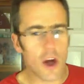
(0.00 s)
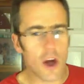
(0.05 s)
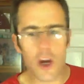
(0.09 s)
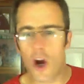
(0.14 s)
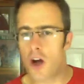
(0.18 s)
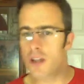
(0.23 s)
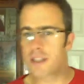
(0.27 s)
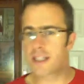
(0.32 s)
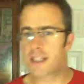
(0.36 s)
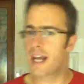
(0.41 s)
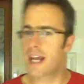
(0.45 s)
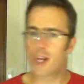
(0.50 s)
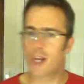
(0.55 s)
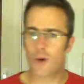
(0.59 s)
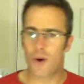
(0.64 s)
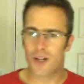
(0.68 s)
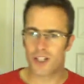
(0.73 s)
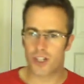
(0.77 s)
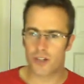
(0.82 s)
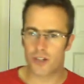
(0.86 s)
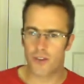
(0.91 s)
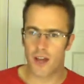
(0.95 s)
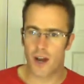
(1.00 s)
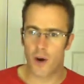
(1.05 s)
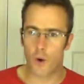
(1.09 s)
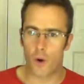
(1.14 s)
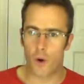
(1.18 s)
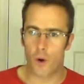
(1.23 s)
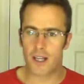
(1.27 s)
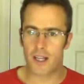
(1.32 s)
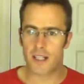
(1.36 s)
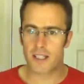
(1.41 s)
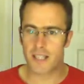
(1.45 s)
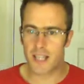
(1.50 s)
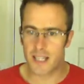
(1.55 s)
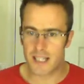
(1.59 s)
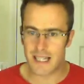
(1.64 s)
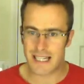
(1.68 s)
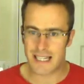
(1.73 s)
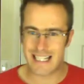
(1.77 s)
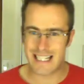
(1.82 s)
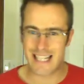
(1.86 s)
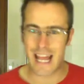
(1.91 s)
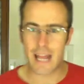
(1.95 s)
I can't see any question there. All I can see is a
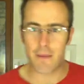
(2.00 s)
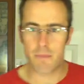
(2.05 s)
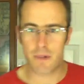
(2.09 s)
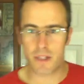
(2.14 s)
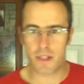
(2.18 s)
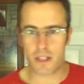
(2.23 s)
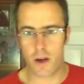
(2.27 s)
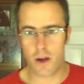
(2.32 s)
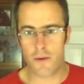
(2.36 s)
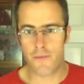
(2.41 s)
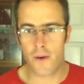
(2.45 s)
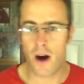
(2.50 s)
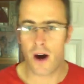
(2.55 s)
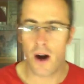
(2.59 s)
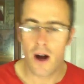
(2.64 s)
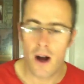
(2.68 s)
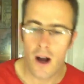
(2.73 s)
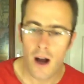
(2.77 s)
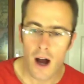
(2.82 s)
statement so far.